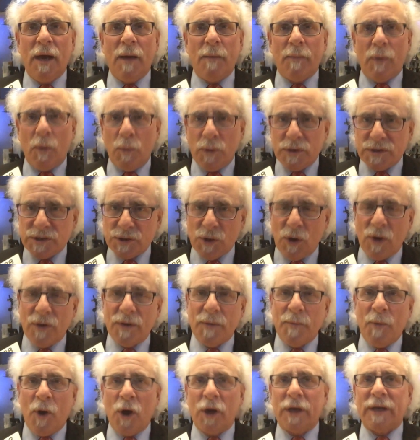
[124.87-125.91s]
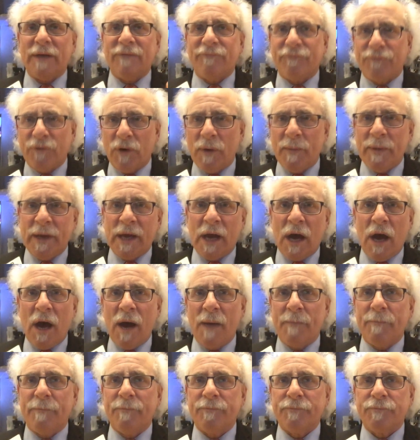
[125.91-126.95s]
But we saw the market firming
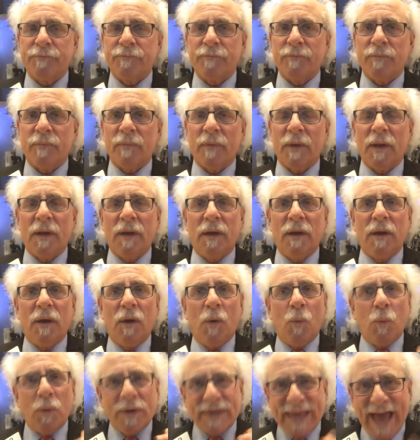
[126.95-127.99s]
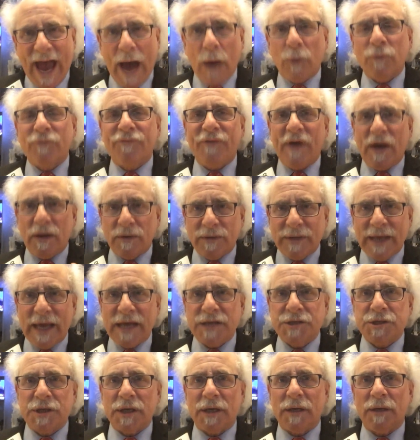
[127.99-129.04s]
up without
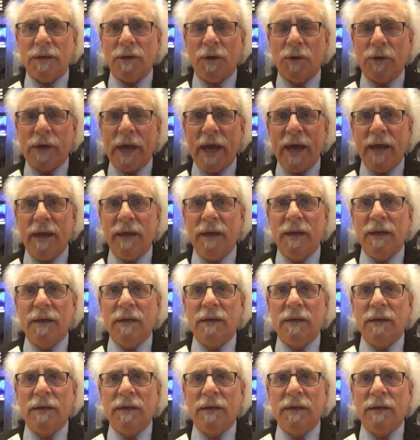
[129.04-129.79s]
foundation, okay?